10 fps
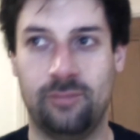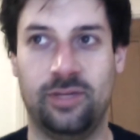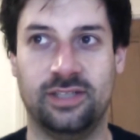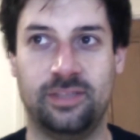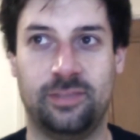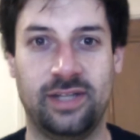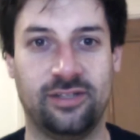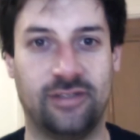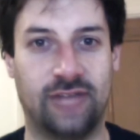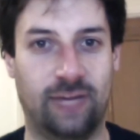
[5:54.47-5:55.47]
But
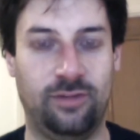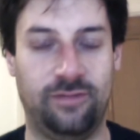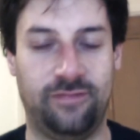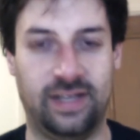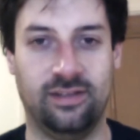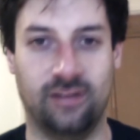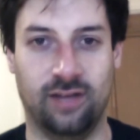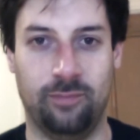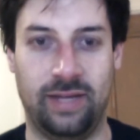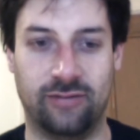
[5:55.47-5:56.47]
depending on how we feel
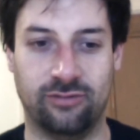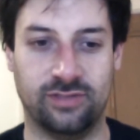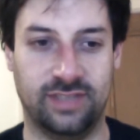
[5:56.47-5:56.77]
about